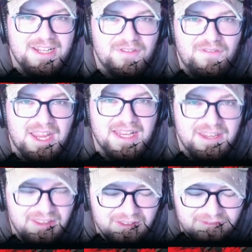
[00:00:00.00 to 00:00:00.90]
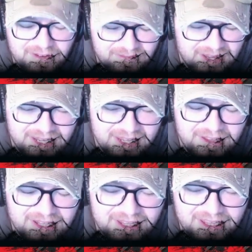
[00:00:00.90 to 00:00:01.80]
the veiny, not veiny,
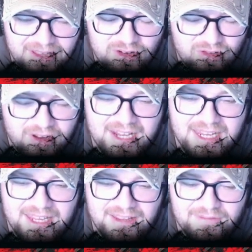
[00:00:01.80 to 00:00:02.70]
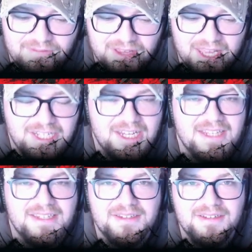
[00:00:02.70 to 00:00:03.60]
in the grainy
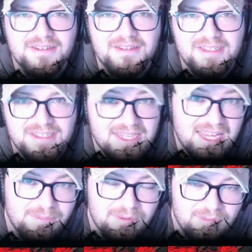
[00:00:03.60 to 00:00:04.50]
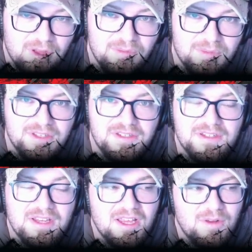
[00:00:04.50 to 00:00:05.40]
VHS tape moments
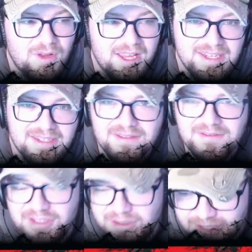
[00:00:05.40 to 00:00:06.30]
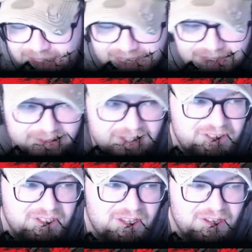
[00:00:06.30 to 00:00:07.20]
where he's doing the TV
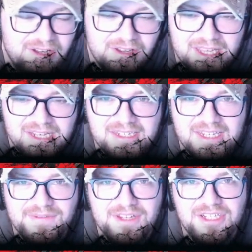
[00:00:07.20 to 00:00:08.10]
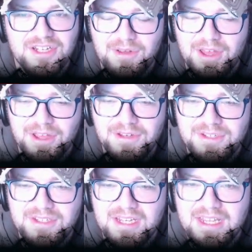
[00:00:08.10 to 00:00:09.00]
show, you know, kids TV show
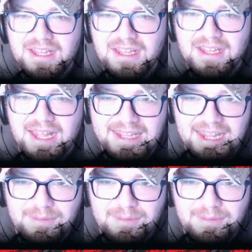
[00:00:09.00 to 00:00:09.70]
host, and then